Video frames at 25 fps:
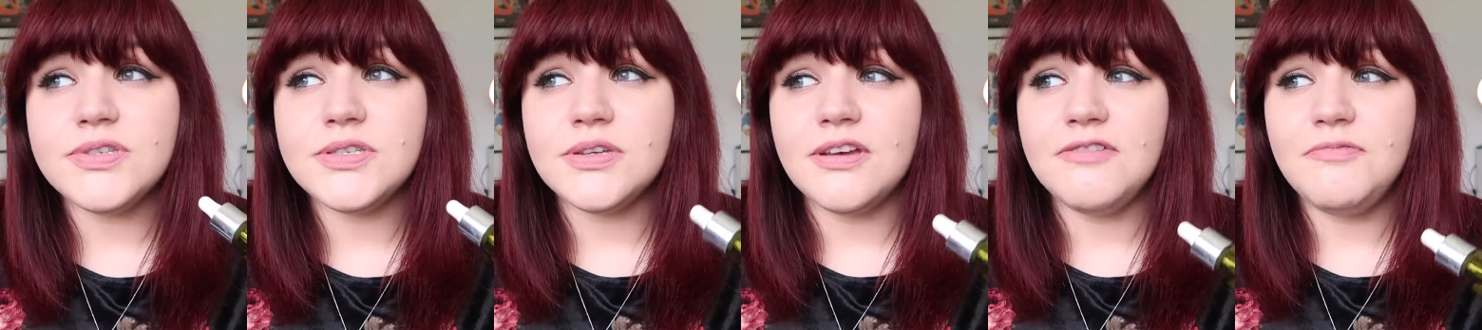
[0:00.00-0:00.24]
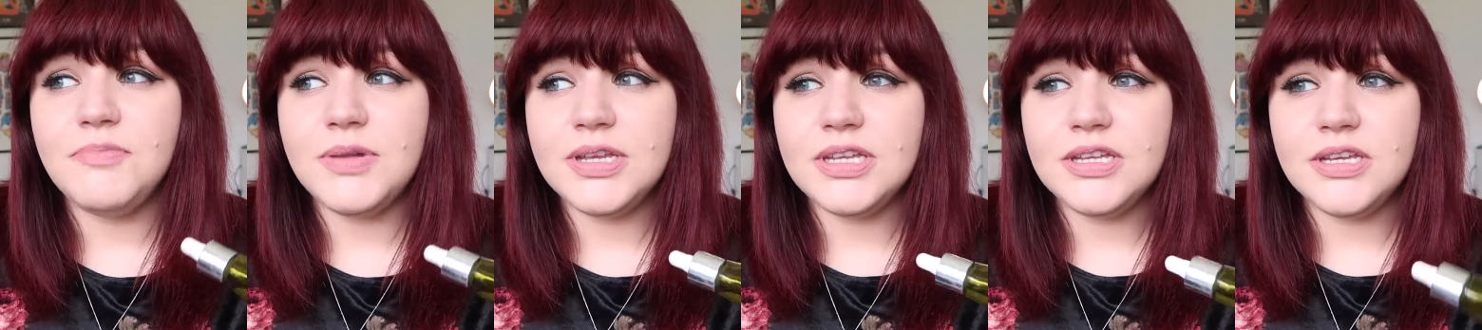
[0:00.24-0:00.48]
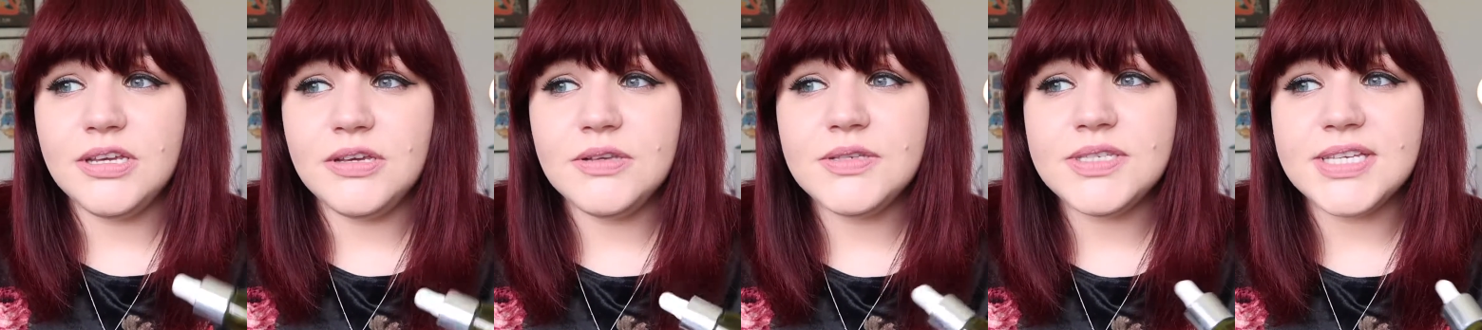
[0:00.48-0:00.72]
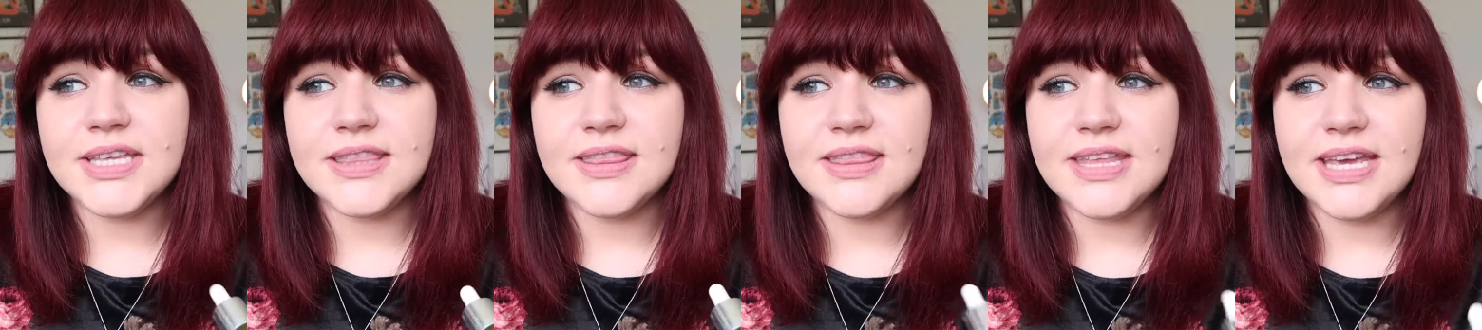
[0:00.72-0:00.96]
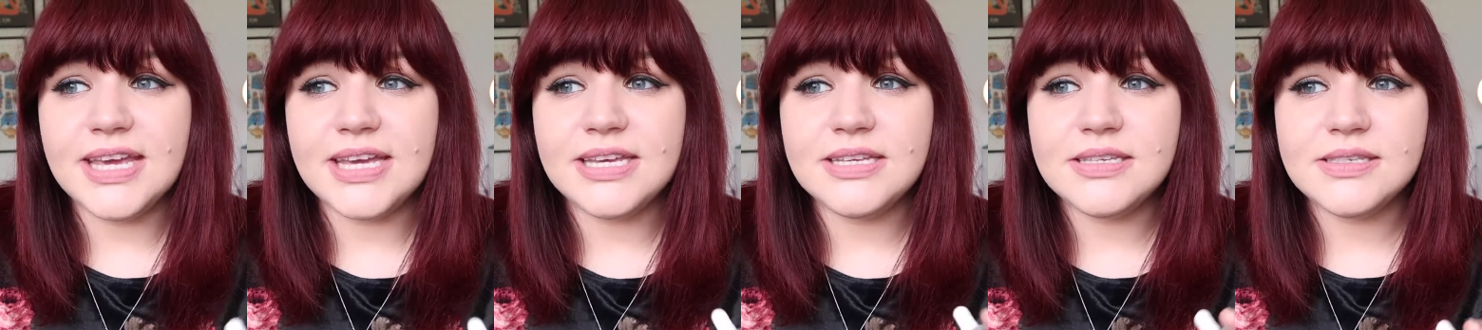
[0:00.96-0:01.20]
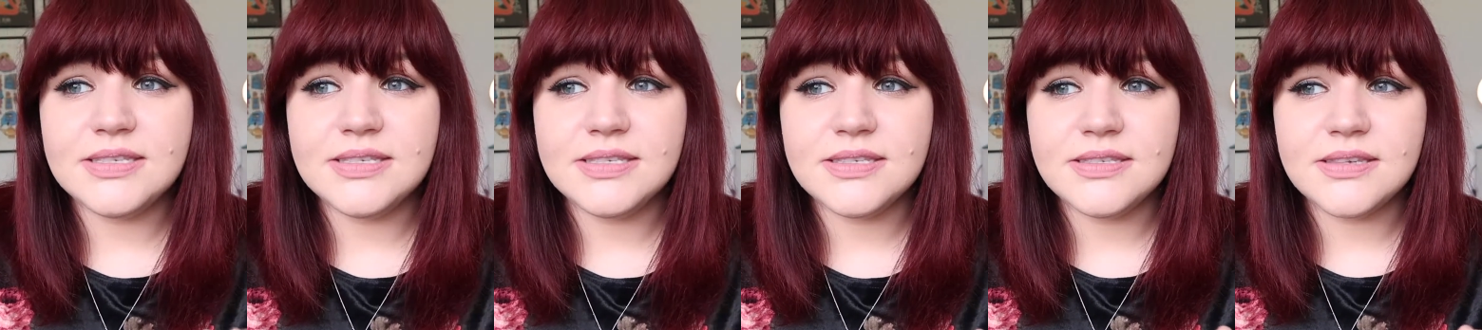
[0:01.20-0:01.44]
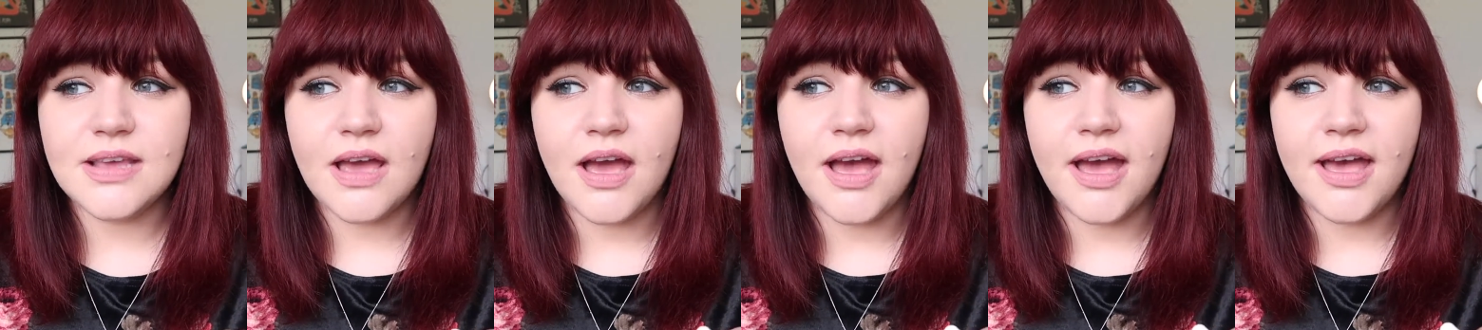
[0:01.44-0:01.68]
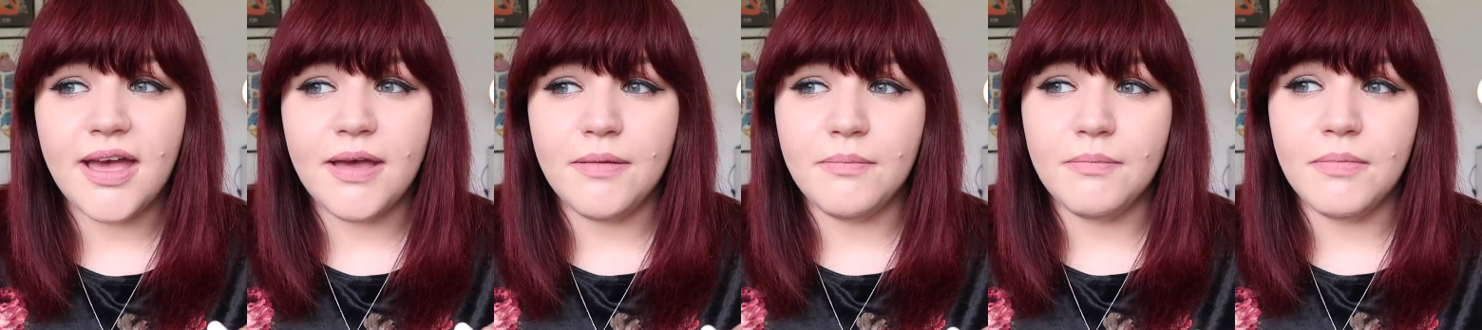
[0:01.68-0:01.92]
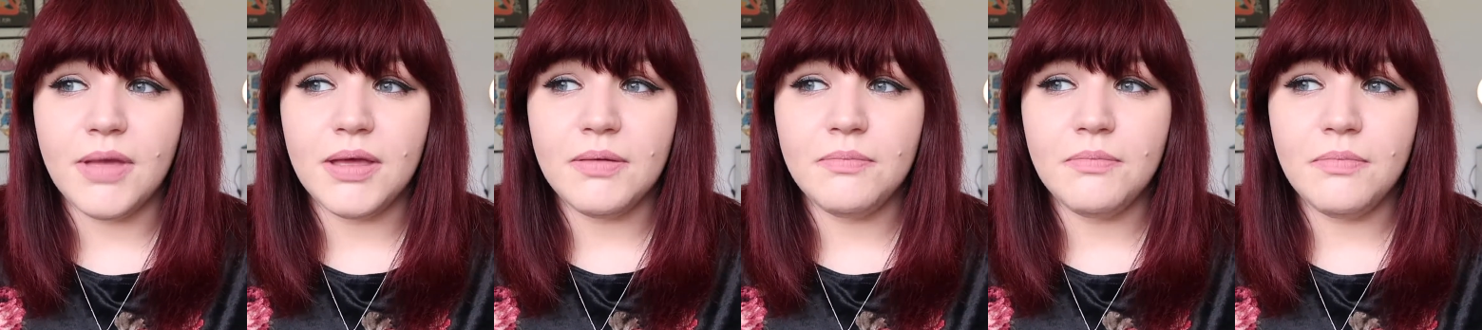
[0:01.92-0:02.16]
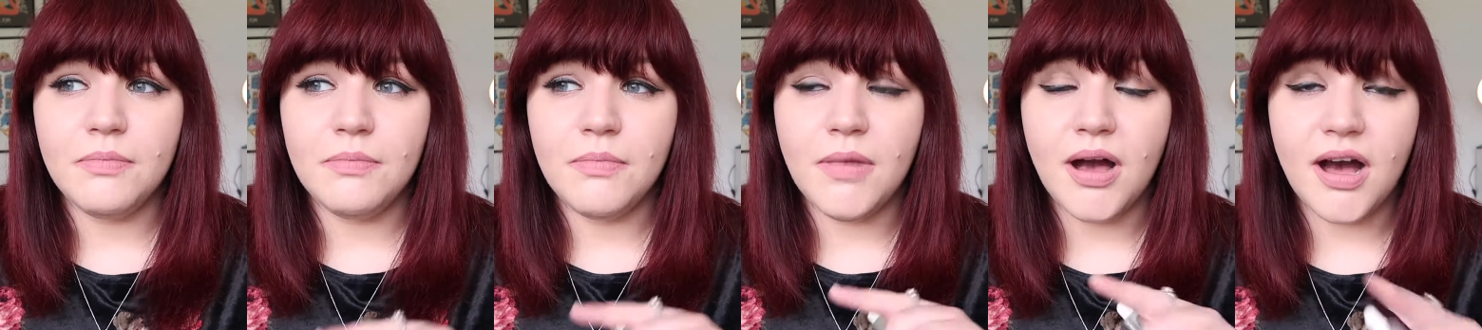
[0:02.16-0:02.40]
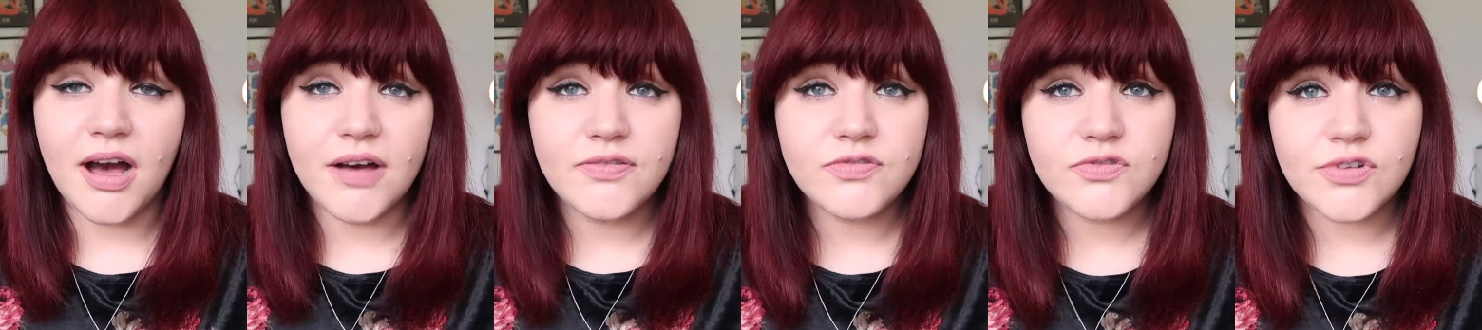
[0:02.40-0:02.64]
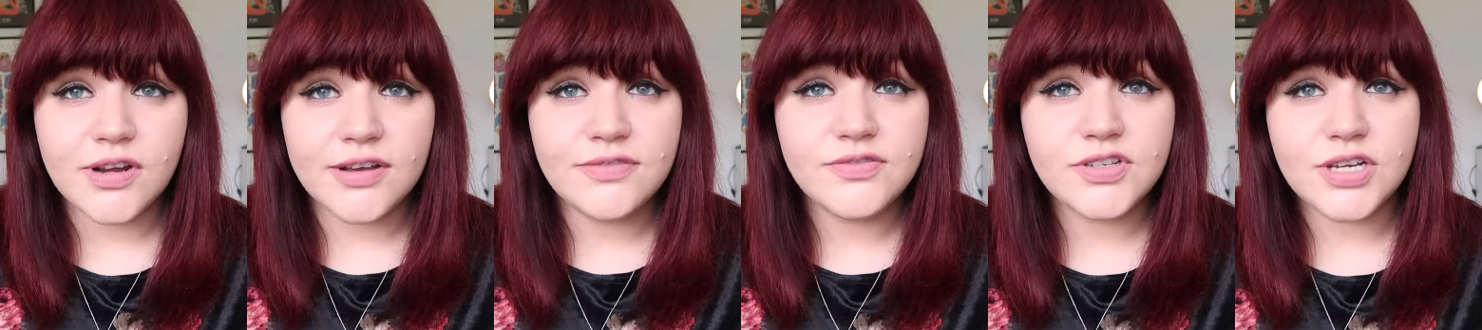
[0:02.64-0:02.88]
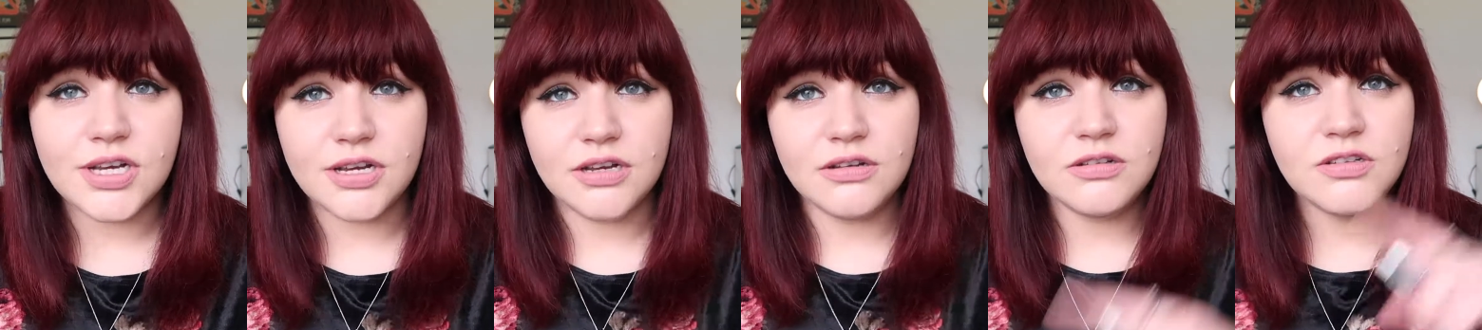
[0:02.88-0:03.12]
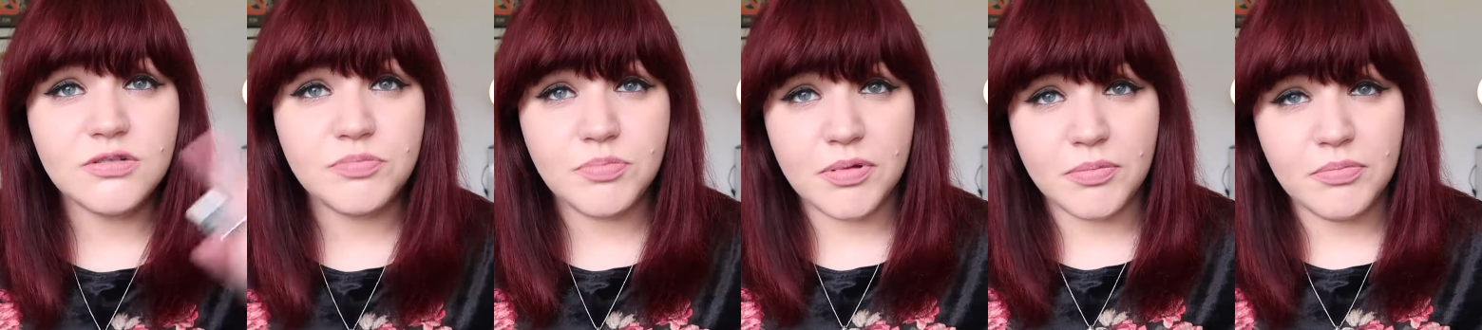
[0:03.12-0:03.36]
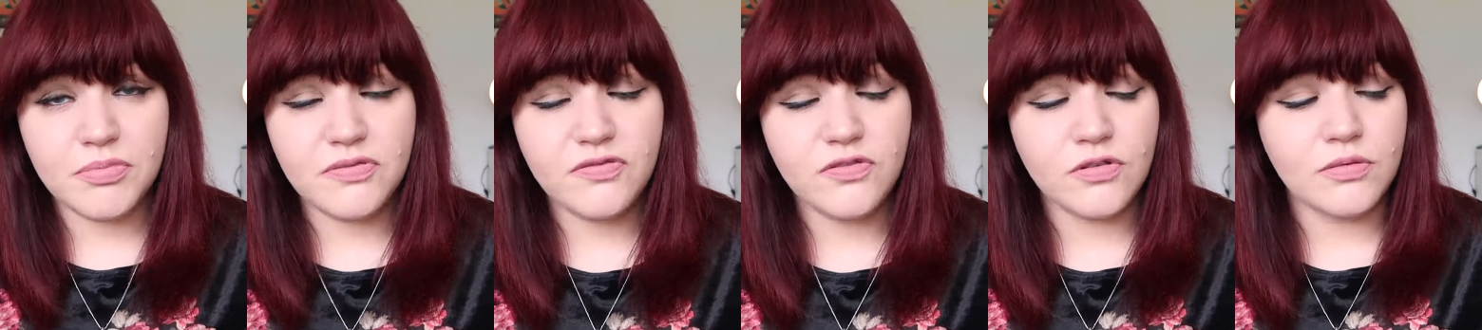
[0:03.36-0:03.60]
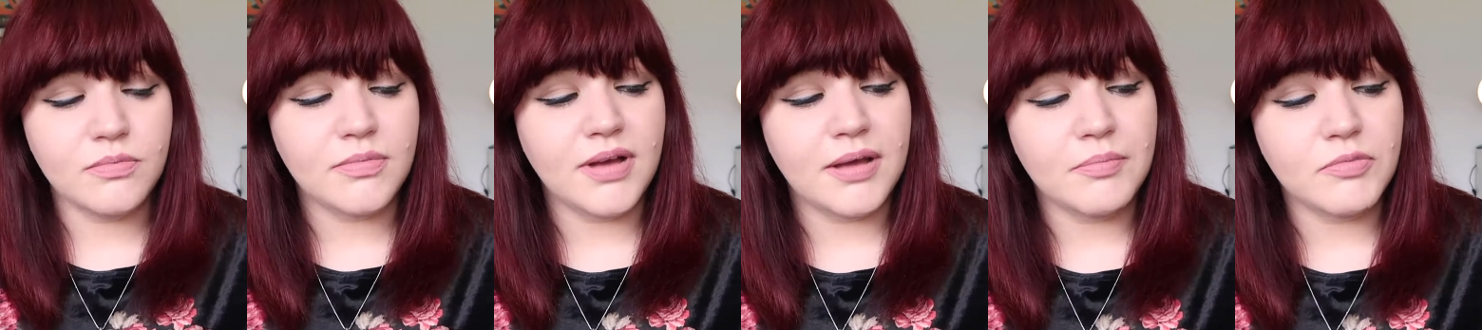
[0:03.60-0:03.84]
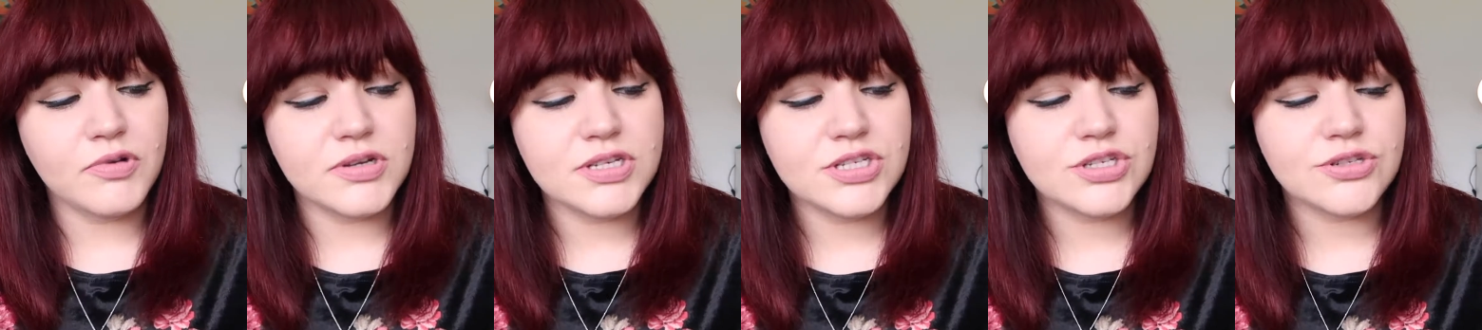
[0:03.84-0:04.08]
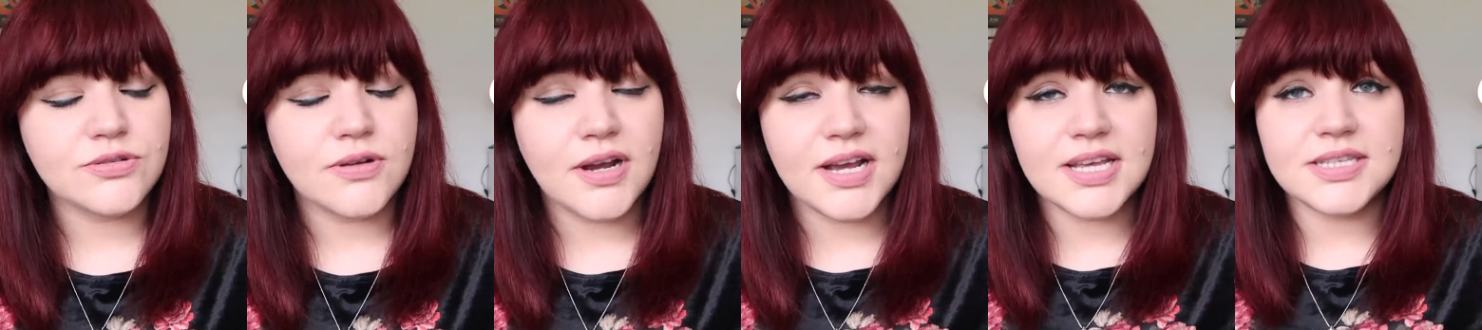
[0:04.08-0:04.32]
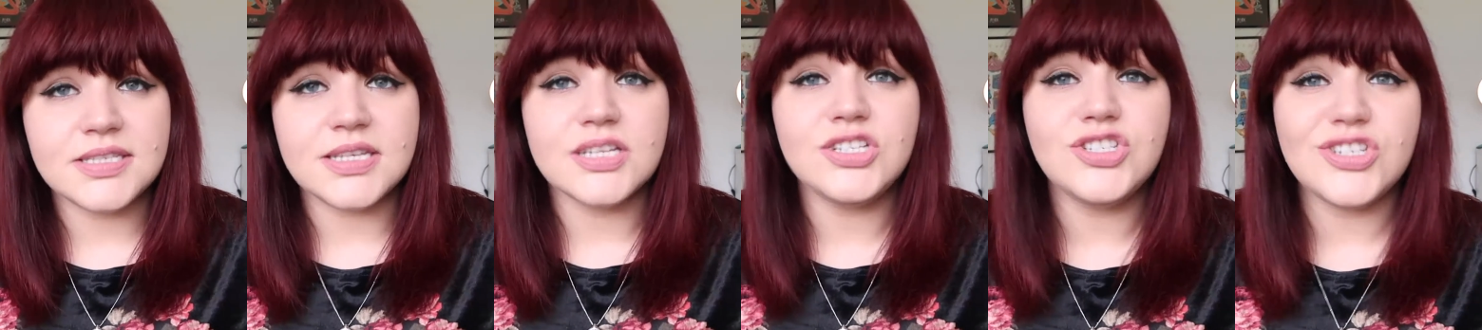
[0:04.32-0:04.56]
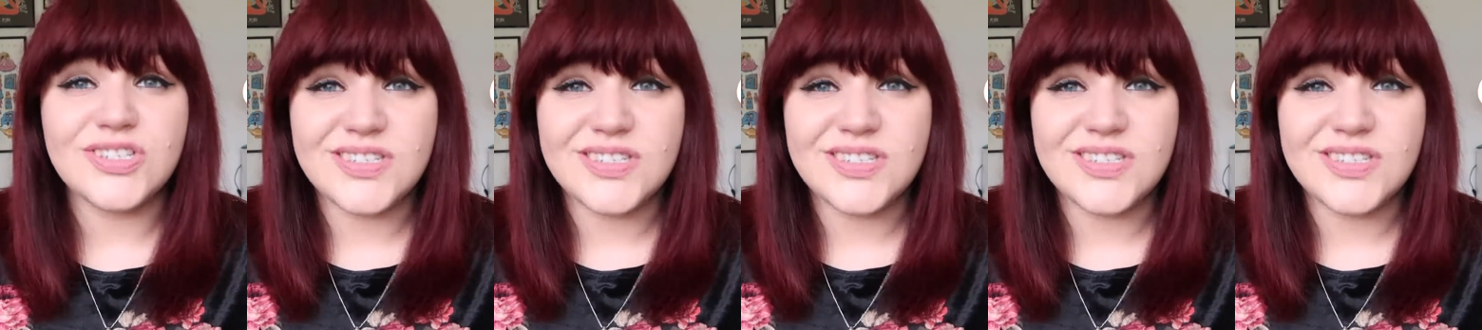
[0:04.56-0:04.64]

So I've been using this after I've toned but before my moisturiser,